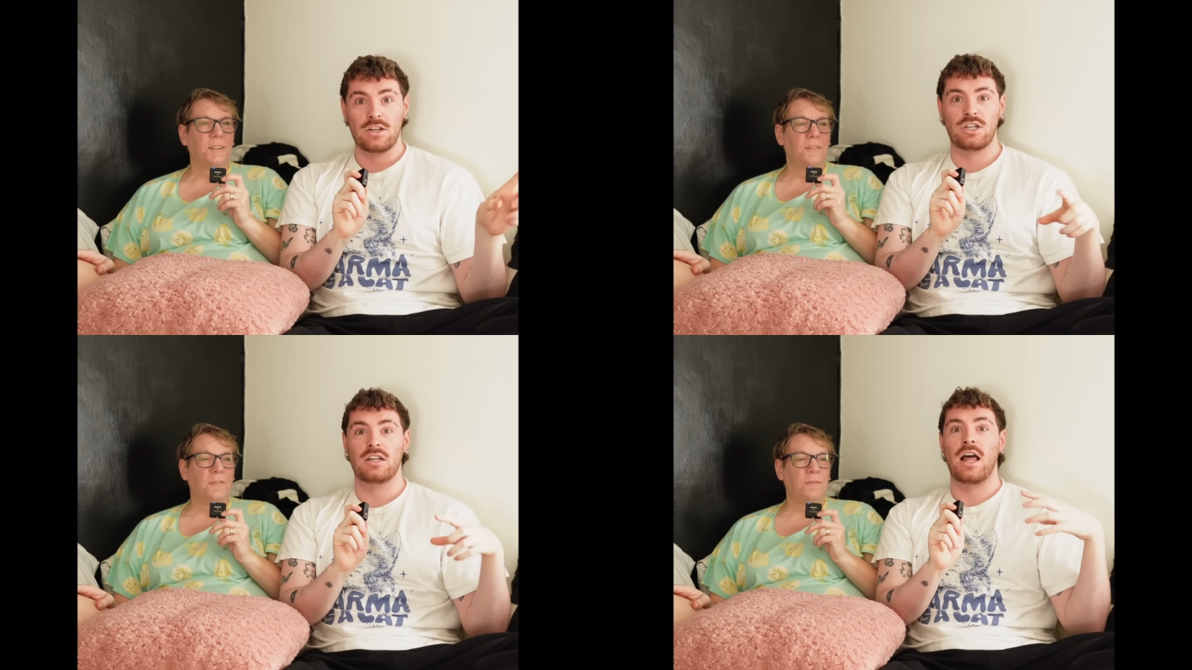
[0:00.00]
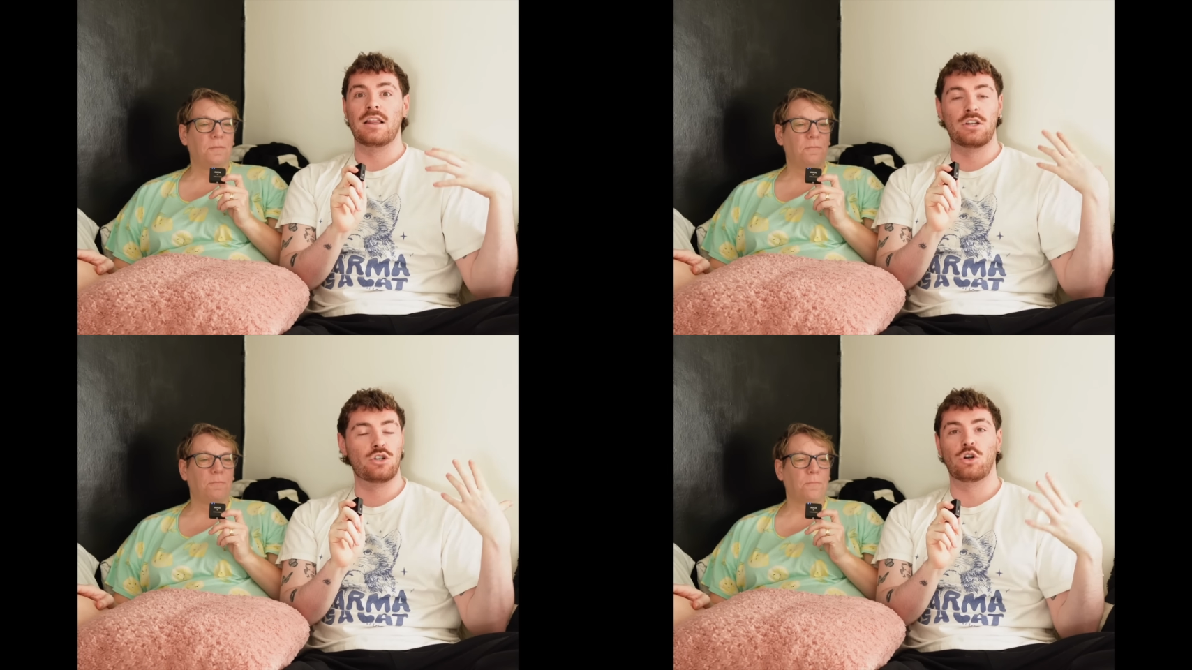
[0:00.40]
Speaker 1: She,
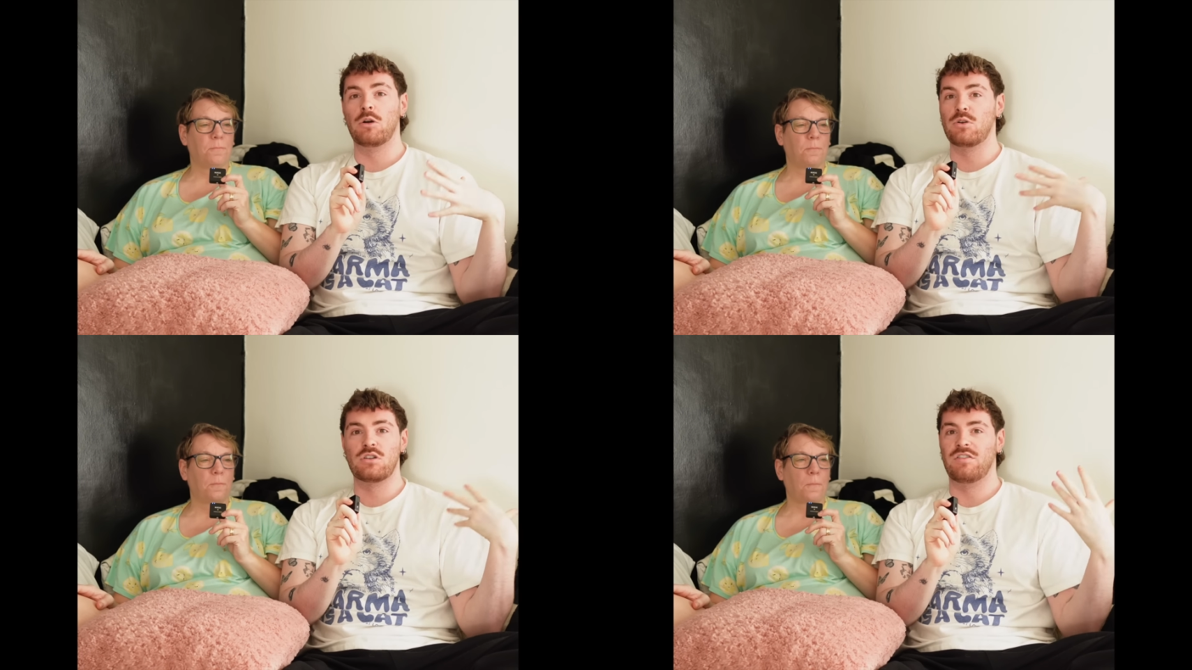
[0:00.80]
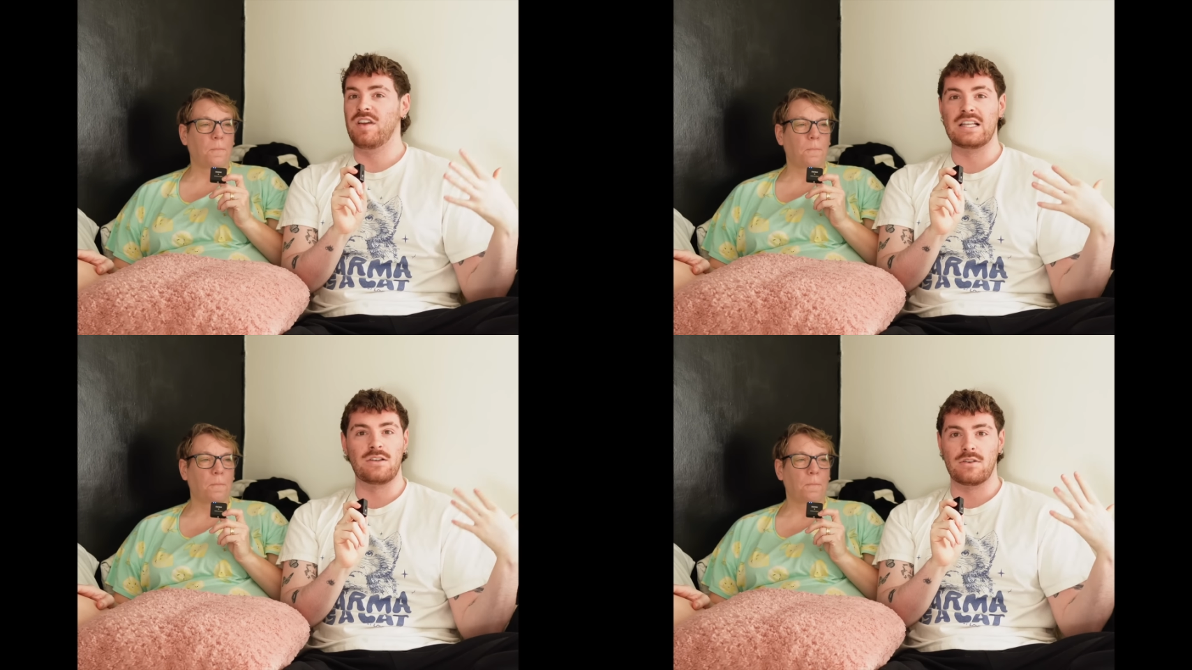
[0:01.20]
like, the sugar must have
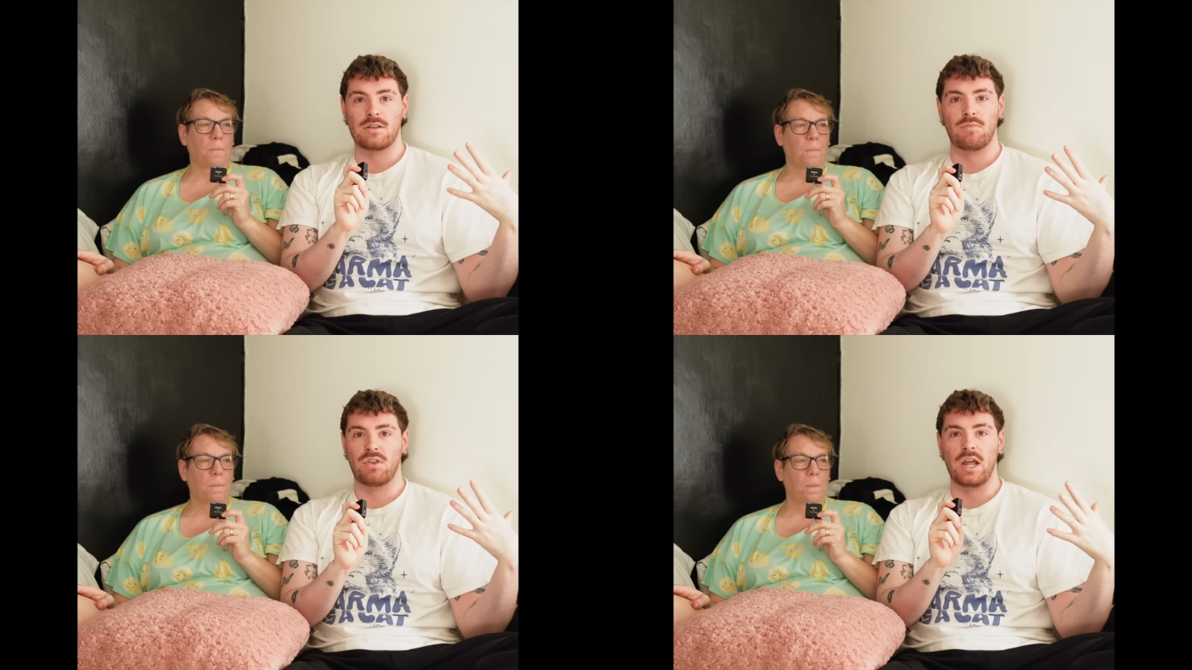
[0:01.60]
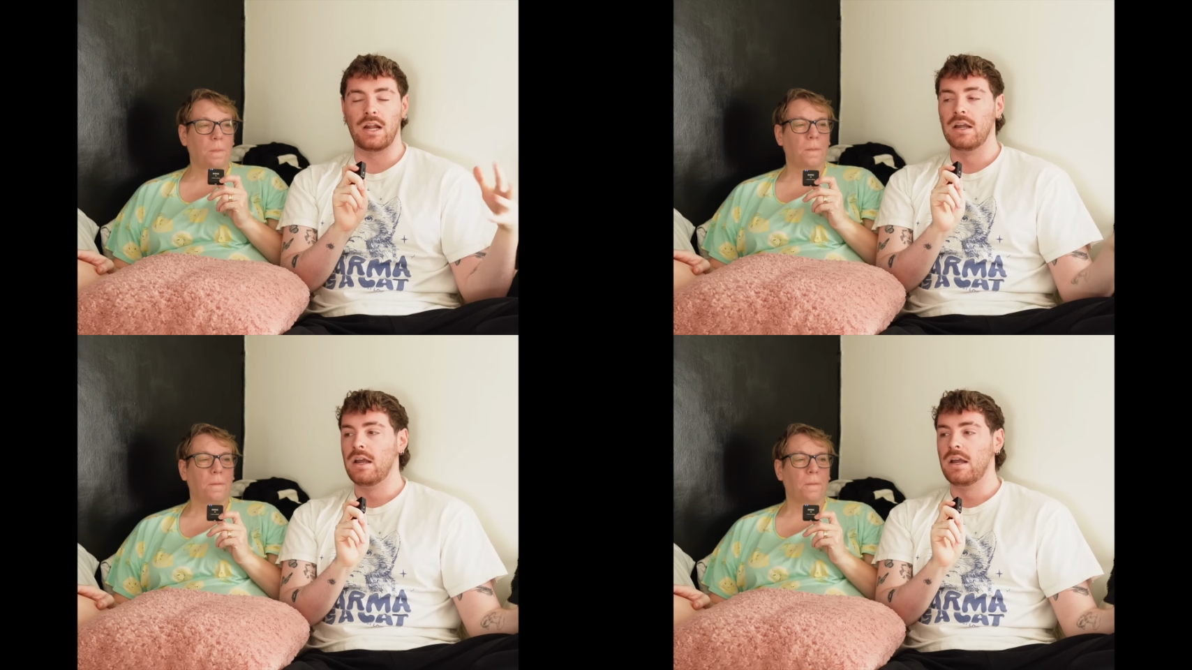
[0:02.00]
hit or something.